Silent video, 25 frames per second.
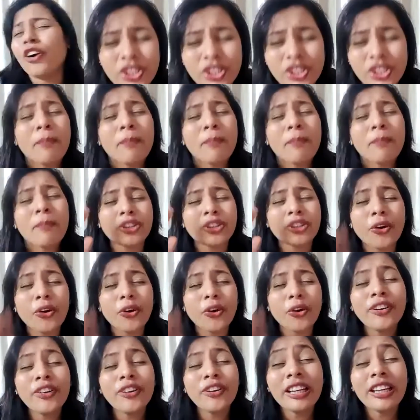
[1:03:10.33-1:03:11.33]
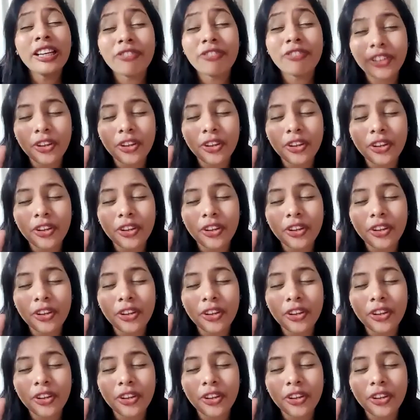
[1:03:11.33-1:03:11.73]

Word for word: but only for your